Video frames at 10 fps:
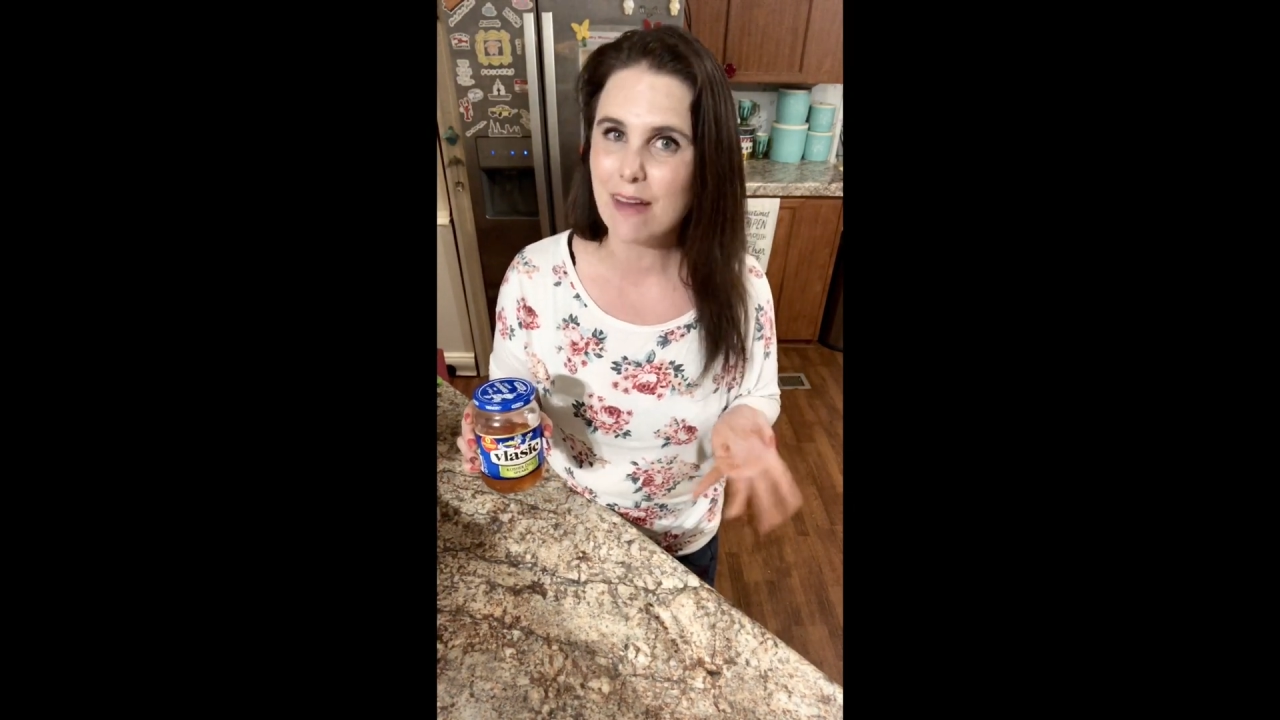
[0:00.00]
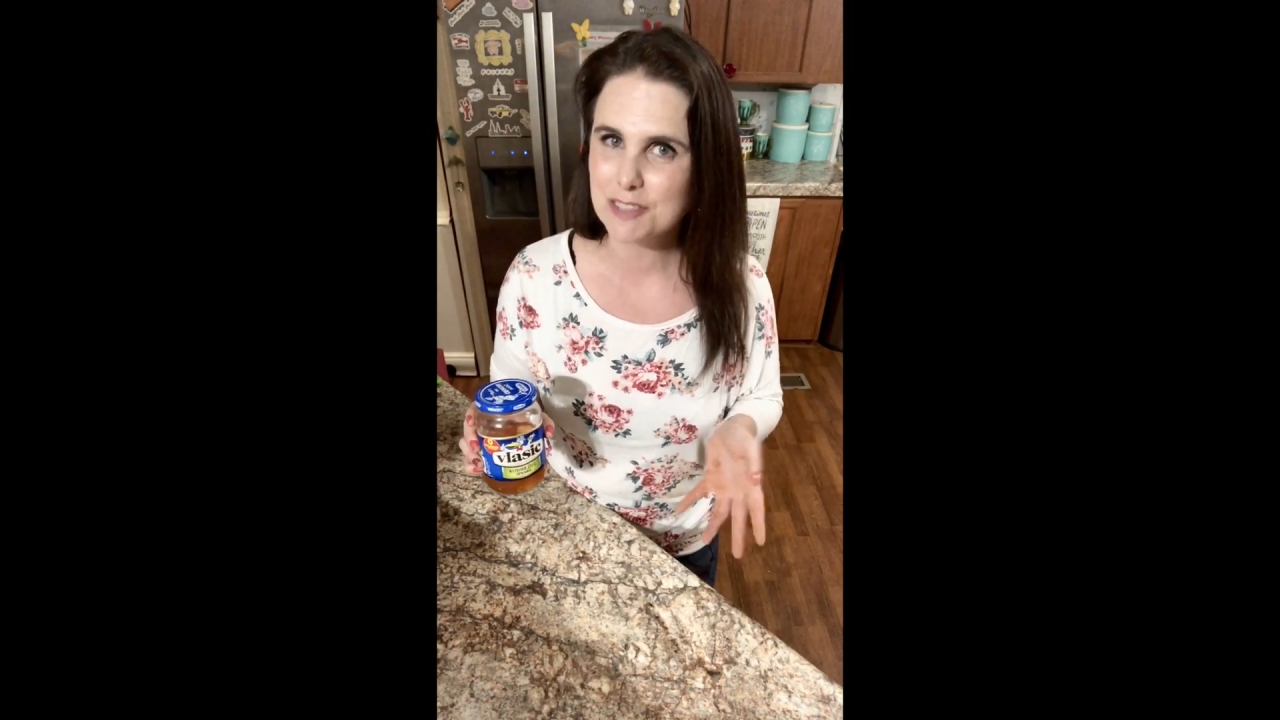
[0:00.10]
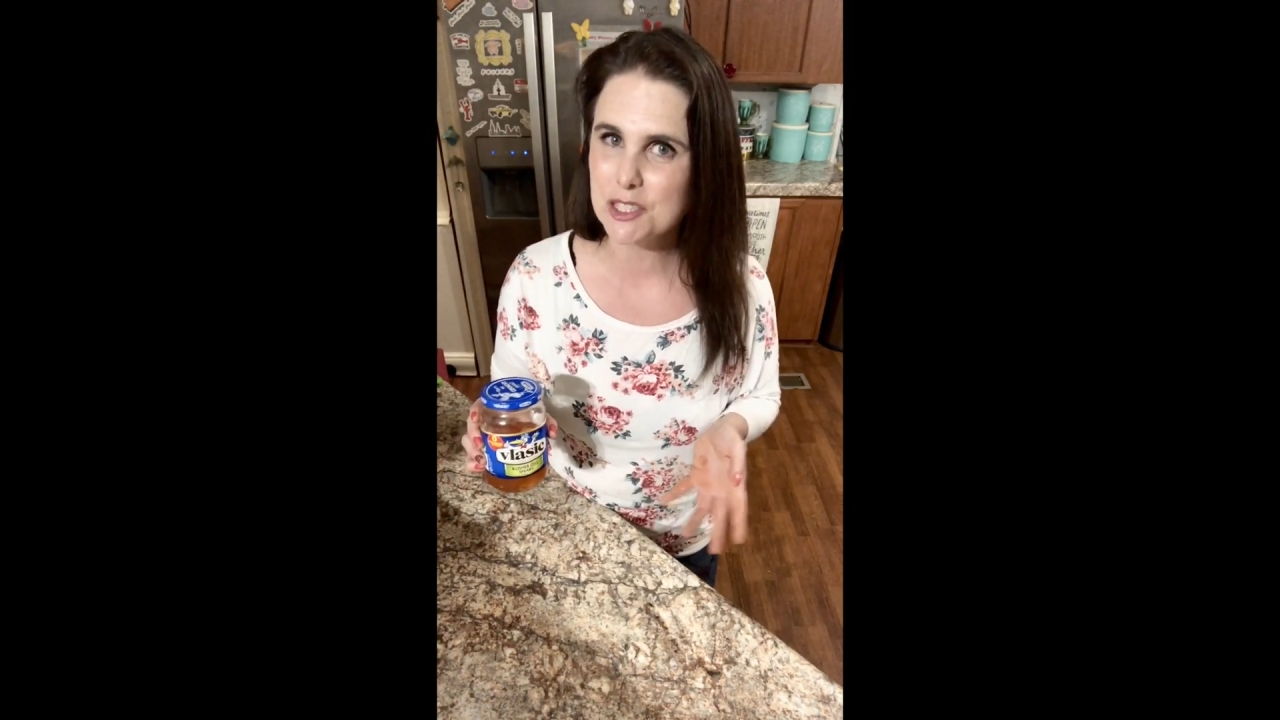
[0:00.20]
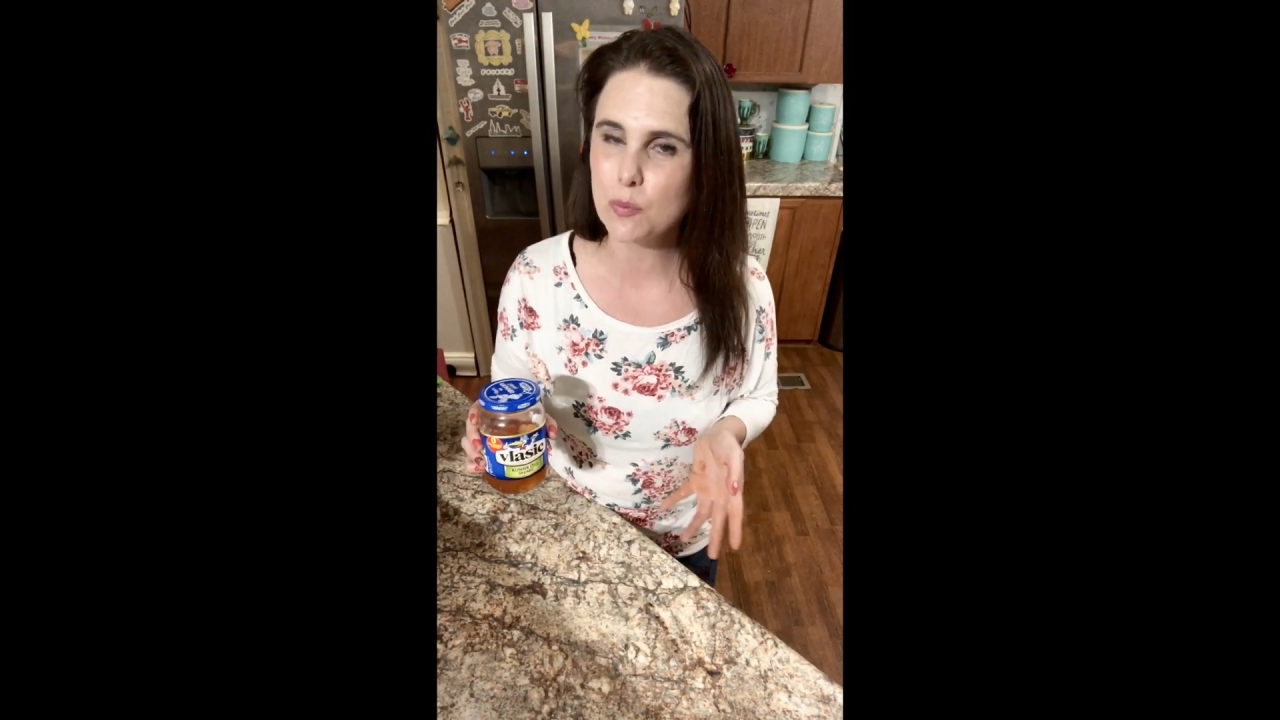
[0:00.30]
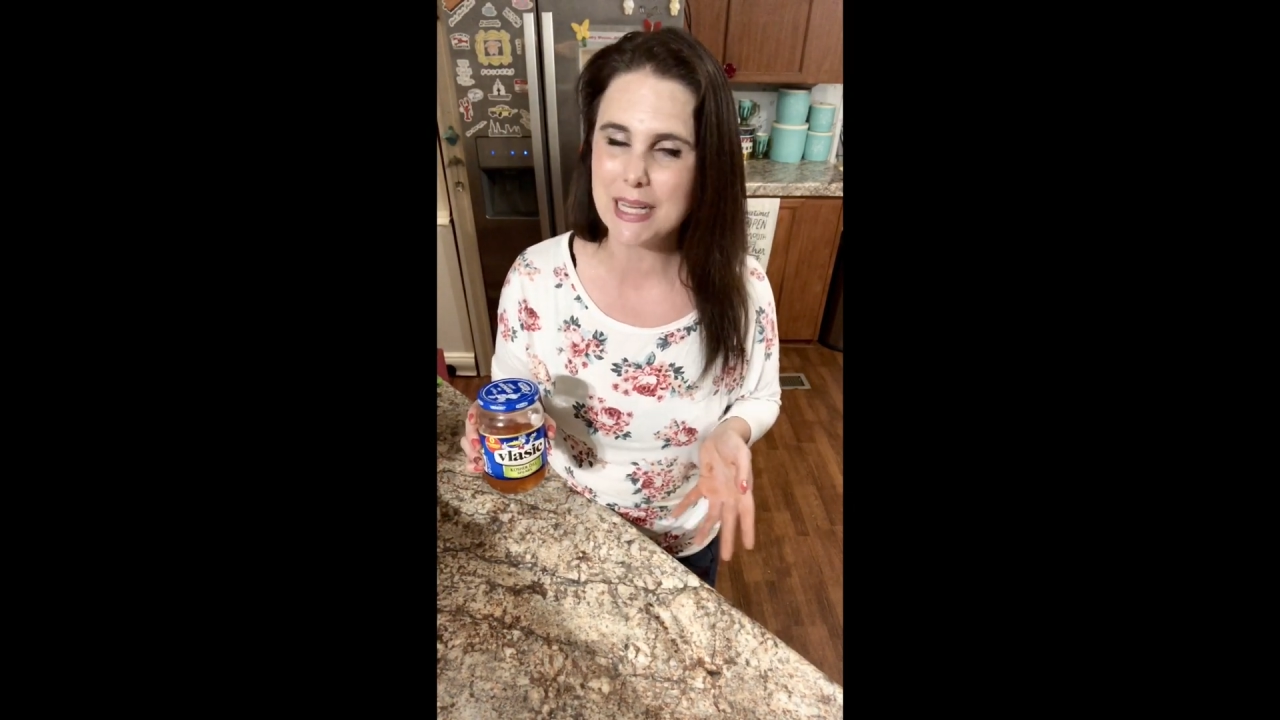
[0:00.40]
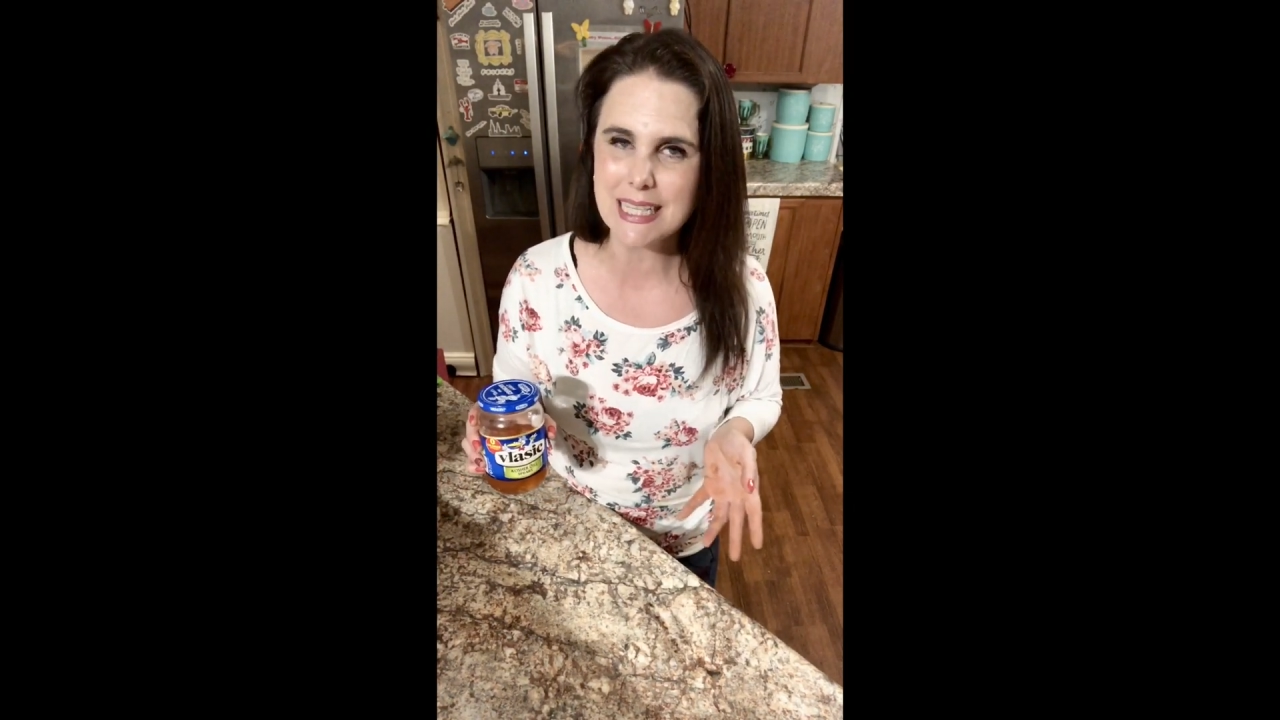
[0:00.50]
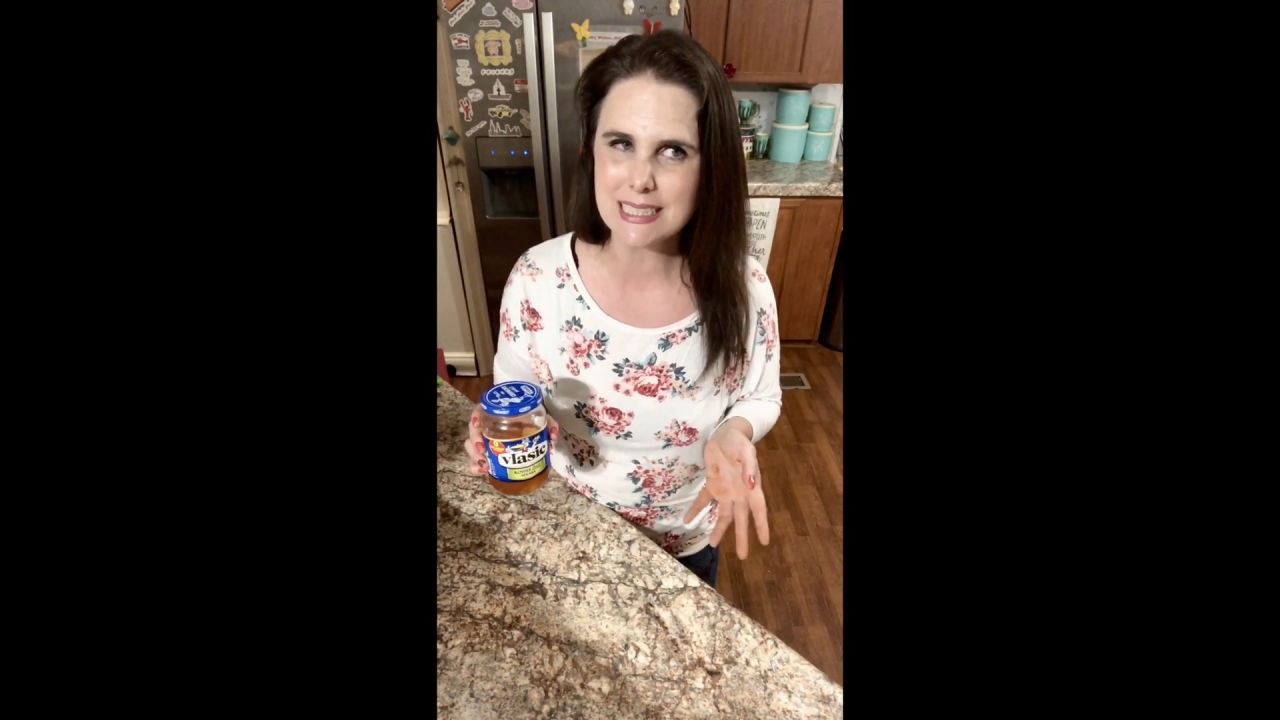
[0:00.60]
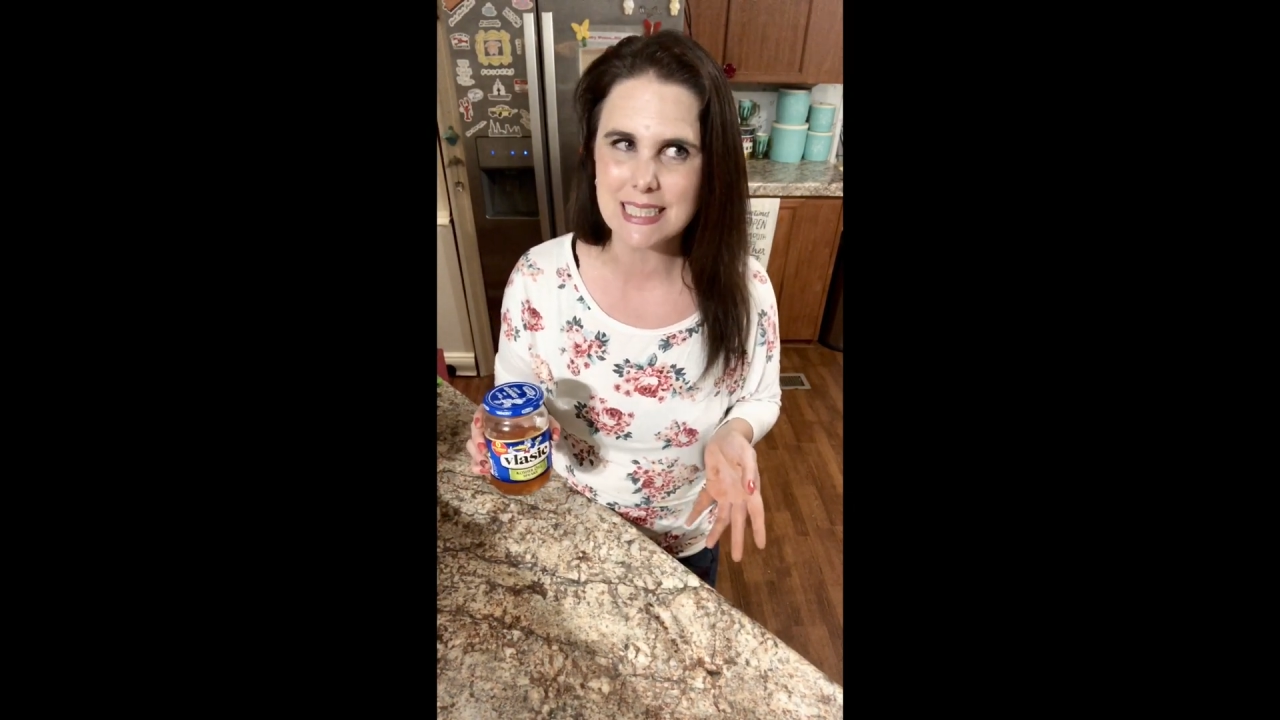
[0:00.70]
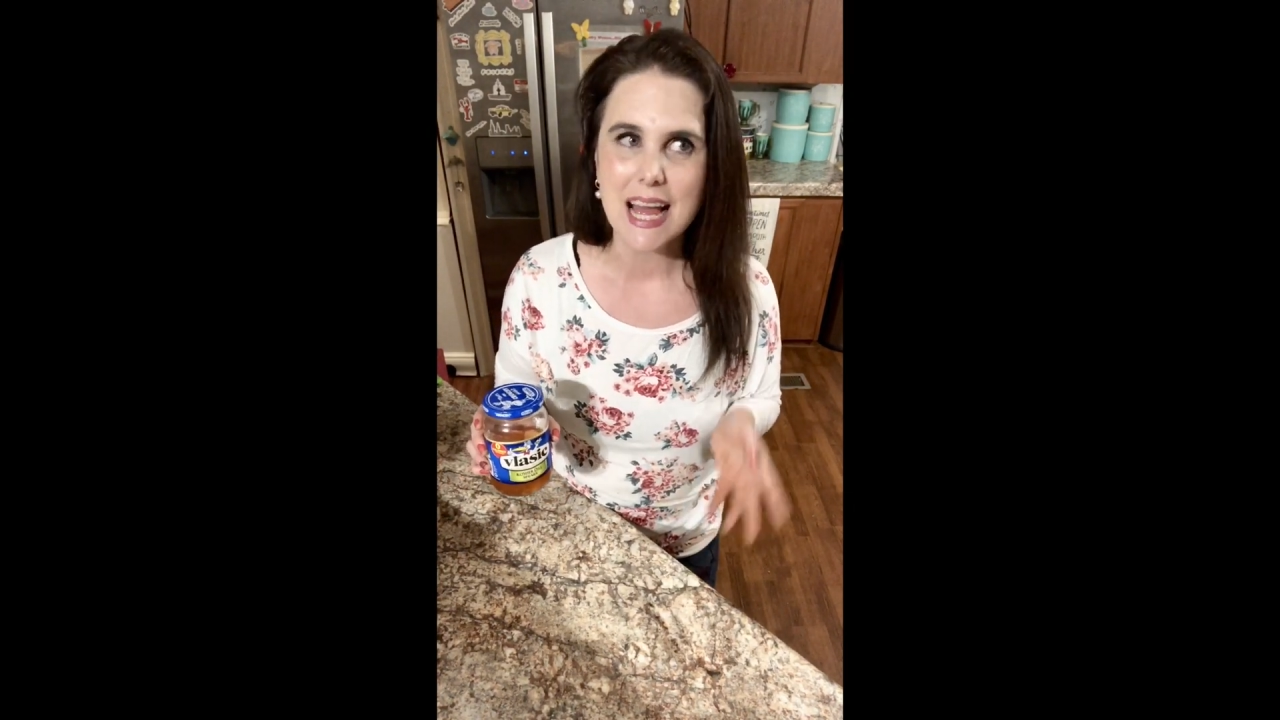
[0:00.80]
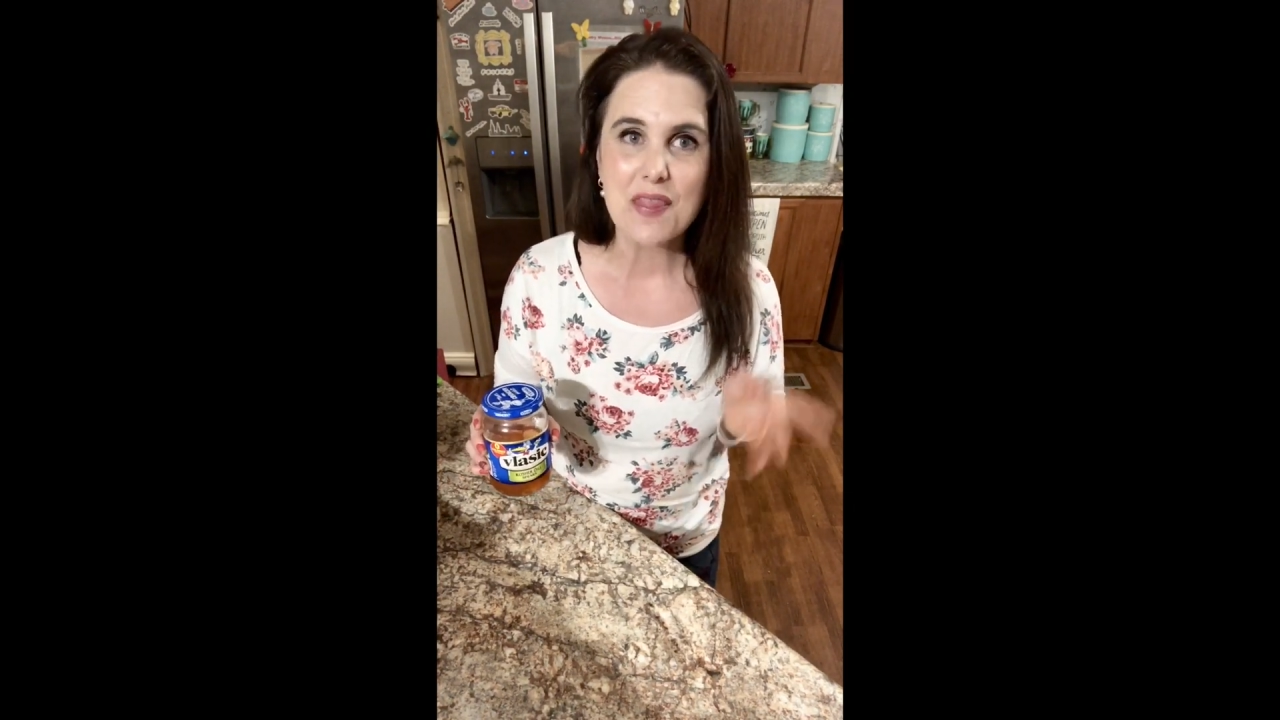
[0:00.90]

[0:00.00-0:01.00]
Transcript: 2 weeks.